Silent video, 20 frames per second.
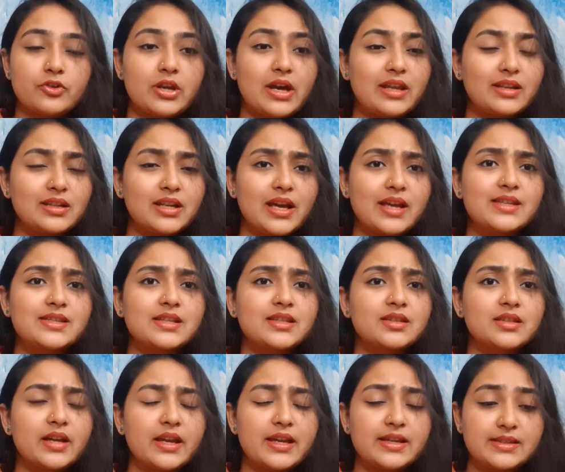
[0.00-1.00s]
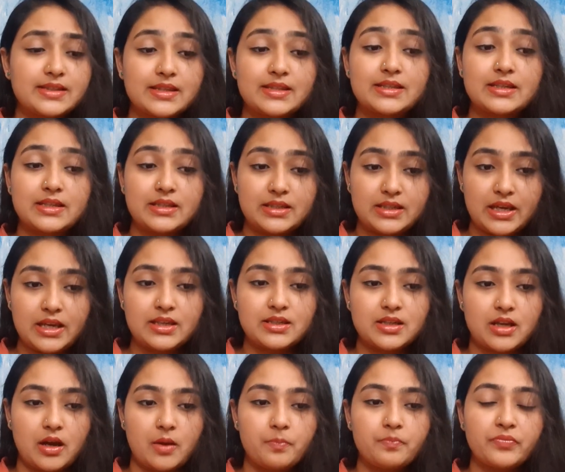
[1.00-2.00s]
analyzing the existing
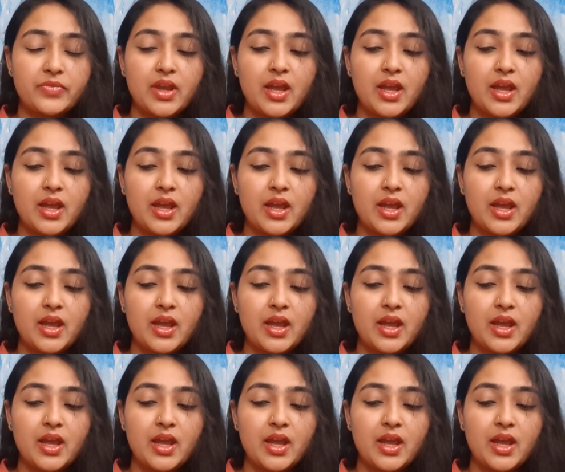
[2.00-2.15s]
data